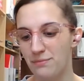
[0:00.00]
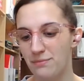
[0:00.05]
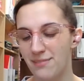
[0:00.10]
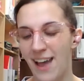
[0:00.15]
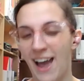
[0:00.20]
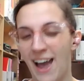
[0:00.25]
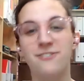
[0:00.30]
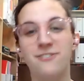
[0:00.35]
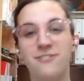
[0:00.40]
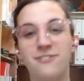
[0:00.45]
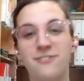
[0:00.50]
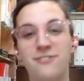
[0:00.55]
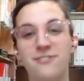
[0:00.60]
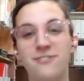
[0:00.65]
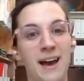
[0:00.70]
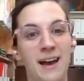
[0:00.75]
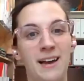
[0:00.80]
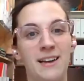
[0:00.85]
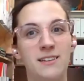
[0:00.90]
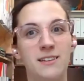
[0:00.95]
after
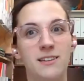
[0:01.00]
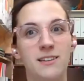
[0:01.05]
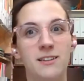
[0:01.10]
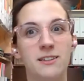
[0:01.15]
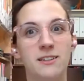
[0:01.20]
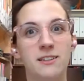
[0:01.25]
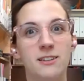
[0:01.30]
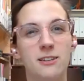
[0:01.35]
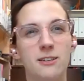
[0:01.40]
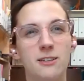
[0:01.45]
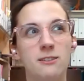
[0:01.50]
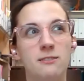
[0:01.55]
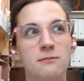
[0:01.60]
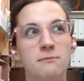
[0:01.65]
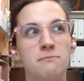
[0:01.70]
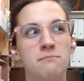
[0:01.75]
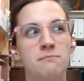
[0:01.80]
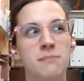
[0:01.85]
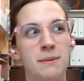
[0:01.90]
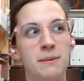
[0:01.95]
that,
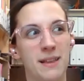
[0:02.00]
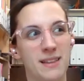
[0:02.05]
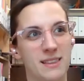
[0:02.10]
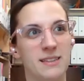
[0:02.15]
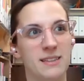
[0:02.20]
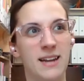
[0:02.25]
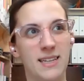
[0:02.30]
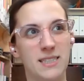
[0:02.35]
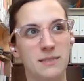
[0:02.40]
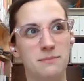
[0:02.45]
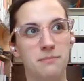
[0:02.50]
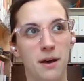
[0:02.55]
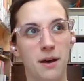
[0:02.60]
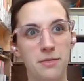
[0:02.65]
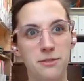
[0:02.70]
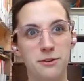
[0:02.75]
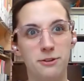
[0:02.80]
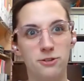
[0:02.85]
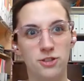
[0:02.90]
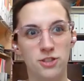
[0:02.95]
maybe like the next
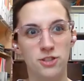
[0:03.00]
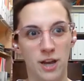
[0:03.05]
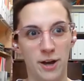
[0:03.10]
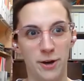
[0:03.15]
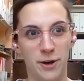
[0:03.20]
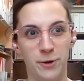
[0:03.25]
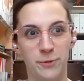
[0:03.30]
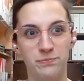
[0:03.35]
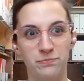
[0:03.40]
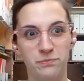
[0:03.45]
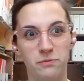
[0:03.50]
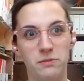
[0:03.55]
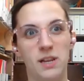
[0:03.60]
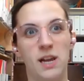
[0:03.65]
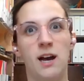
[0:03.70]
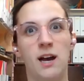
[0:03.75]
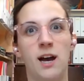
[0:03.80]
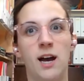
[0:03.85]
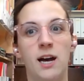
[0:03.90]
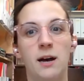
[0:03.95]
month or so,
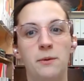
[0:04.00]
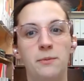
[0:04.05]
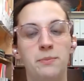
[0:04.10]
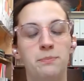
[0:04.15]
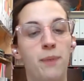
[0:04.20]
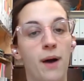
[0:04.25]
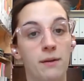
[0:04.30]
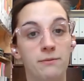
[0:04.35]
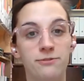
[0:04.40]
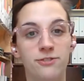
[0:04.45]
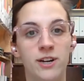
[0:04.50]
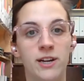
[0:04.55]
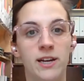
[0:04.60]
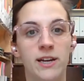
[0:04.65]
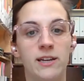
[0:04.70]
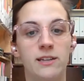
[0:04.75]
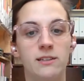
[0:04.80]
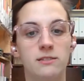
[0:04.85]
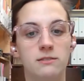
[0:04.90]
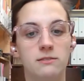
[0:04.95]

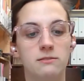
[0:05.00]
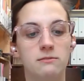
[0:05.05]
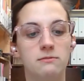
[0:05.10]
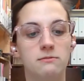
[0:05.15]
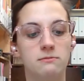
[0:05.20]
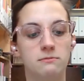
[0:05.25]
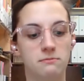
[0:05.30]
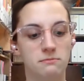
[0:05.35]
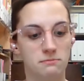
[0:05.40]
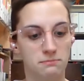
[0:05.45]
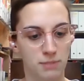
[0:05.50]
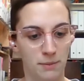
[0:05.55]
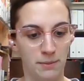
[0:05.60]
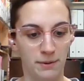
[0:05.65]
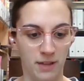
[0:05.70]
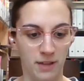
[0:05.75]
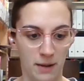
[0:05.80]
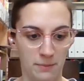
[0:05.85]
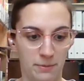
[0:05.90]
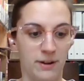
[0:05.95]
Pomfret
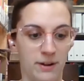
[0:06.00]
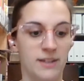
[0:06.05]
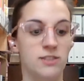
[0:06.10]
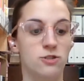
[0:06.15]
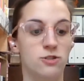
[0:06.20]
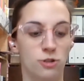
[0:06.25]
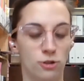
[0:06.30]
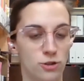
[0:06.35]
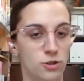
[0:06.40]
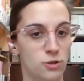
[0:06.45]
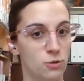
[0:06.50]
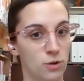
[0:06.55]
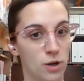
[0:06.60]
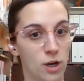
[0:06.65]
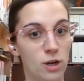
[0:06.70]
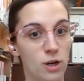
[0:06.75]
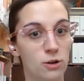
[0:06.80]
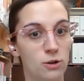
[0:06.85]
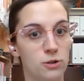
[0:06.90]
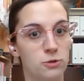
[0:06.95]
Public Library's Girls Who
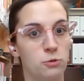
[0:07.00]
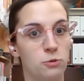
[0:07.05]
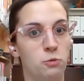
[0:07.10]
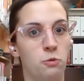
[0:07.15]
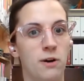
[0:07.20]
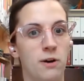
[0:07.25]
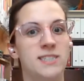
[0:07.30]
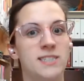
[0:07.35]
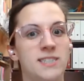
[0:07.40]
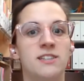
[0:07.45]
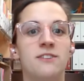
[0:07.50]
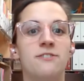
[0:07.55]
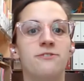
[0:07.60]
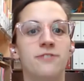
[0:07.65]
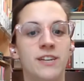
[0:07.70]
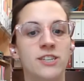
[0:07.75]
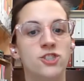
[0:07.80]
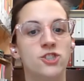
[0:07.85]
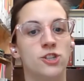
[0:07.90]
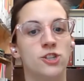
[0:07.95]
Code was the
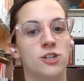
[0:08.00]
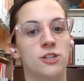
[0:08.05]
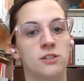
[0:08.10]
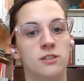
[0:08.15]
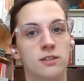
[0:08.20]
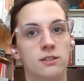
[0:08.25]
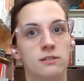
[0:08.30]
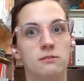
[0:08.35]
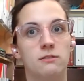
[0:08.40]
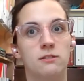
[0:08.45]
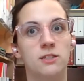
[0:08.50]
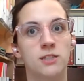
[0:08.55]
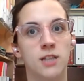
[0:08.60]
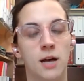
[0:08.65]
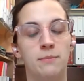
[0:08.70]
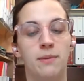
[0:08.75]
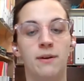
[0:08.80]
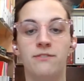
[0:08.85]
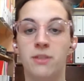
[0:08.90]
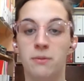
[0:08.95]
featured
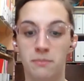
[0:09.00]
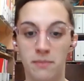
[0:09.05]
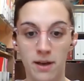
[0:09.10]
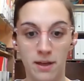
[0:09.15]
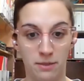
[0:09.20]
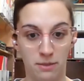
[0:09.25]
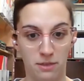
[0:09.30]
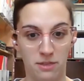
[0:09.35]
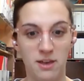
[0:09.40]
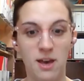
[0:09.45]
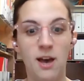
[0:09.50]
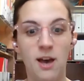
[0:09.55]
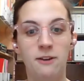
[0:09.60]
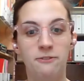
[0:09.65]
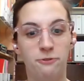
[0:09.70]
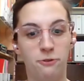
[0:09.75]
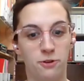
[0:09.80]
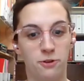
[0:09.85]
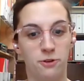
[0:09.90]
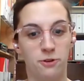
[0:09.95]
club of the month
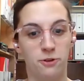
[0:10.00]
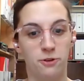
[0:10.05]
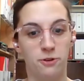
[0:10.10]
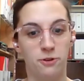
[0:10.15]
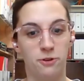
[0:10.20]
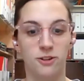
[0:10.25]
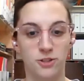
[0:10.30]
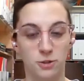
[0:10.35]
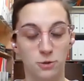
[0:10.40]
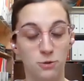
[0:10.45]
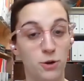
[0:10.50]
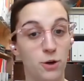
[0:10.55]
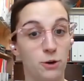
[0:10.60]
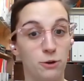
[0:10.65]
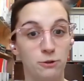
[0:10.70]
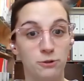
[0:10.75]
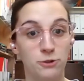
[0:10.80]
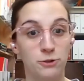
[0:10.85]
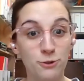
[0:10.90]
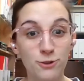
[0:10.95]
for the Girls Who
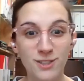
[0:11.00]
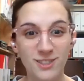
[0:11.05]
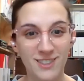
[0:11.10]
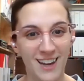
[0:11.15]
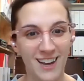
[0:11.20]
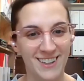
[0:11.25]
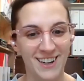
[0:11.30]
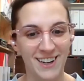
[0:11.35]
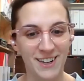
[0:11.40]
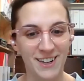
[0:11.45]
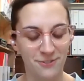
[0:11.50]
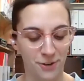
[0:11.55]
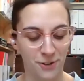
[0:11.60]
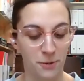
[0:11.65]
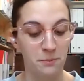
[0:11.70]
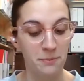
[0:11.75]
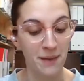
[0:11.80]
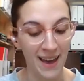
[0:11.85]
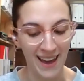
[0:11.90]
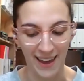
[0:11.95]
Code newsletter for
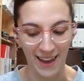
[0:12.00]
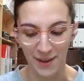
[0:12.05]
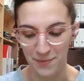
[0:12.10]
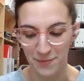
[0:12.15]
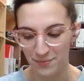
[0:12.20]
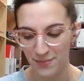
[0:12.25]
May.